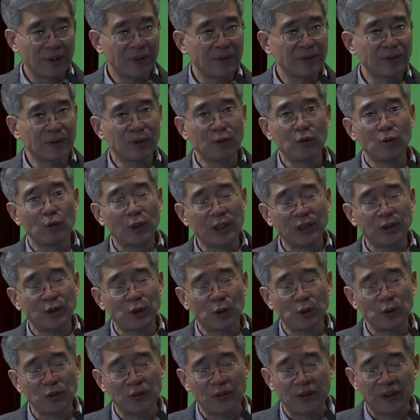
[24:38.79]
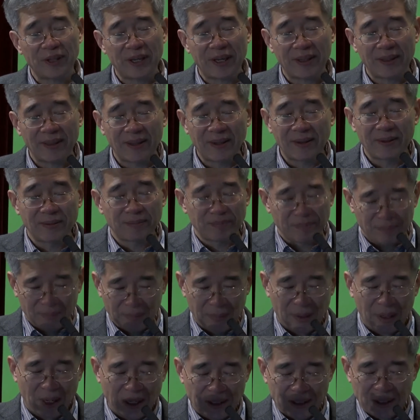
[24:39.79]
So what it shows is that,
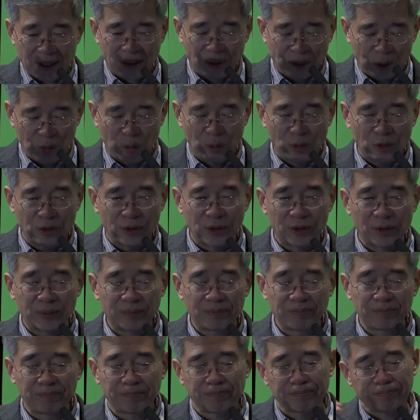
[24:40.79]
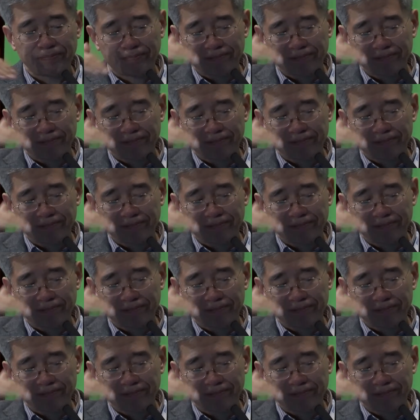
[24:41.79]
as I told you,